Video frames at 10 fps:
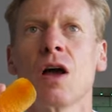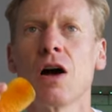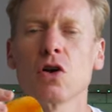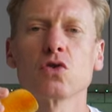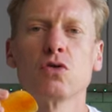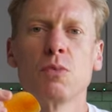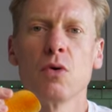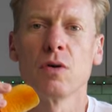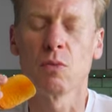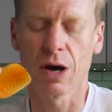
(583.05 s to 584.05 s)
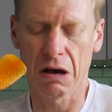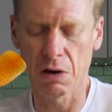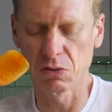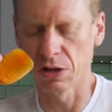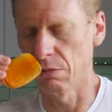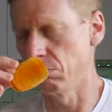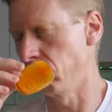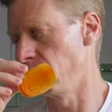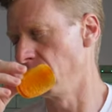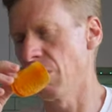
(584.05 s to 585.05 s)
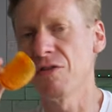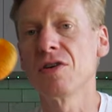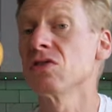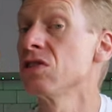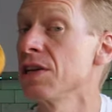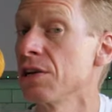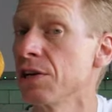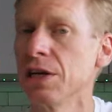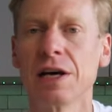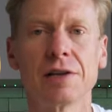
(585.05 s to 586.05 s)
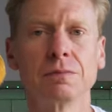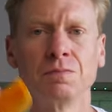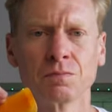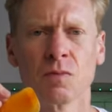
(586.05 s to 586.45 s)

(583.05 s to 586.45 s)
I got to a point where I was like, I felt sick looking at them.